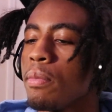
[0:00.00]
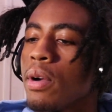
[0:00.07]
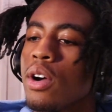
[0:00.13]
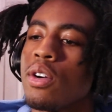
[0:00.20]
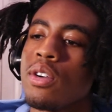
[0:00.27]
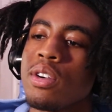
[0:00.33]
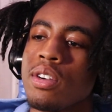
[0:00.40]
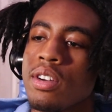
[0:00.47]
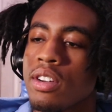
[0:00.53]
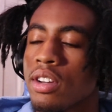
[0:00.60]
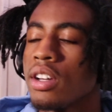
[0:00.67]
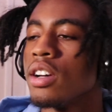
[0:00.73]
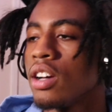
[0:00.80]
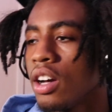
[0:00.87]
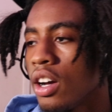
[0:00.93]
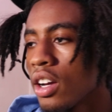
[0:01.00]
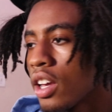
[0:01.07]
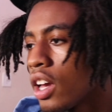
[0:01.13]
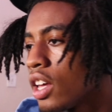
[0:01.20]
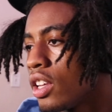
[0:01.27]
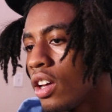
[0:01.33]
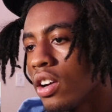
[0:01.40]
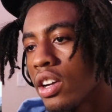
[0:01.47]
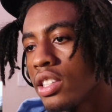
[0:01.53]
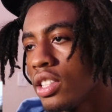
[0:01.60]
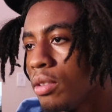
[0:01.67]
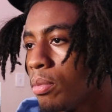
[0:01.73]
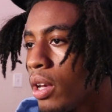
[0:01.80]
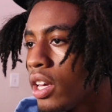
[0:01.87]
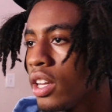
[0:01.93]
bro. Okay, as long as
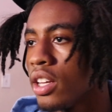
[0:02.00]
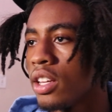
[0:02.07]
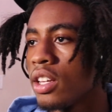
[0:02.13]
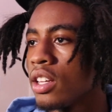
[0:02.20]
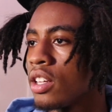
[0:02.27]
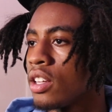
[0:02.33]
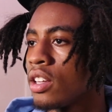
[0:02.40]
you make. it.